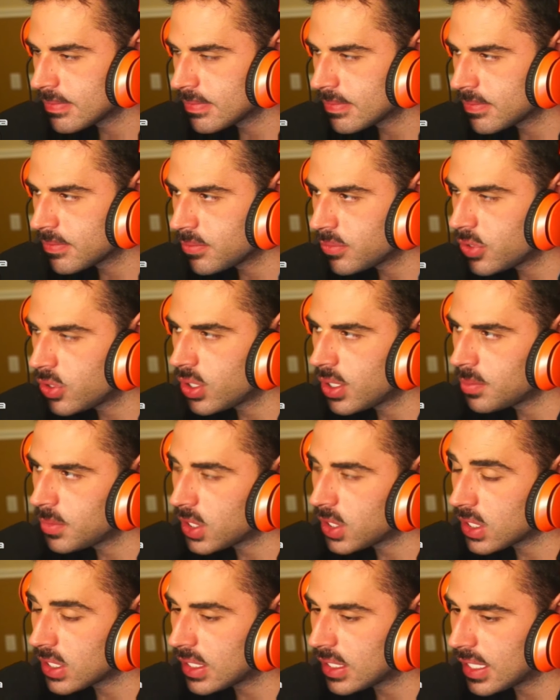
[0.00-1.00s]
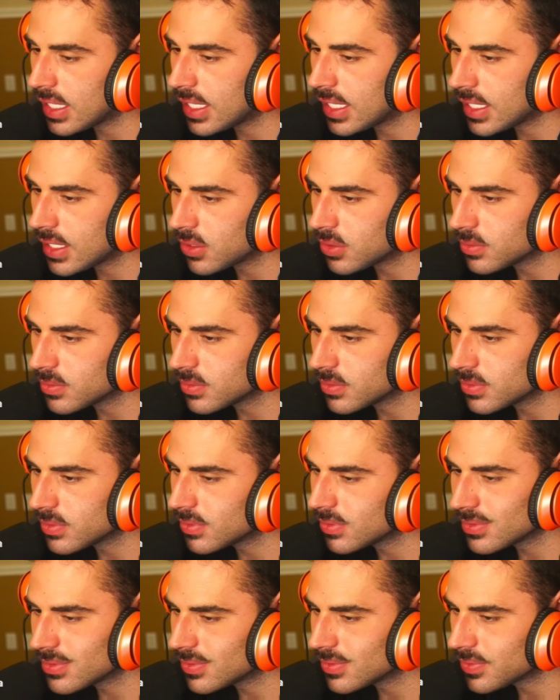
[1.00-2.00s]
well, I'm not gonna lie, I don't
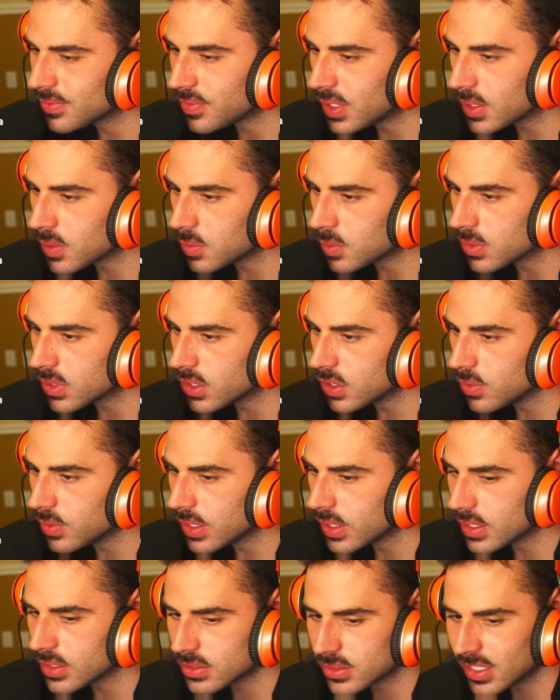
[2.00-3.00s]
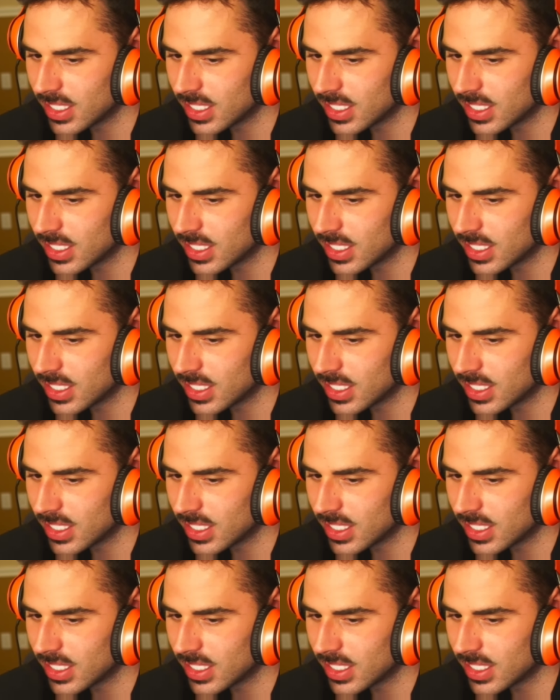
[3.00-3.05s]
fuck with the U.S.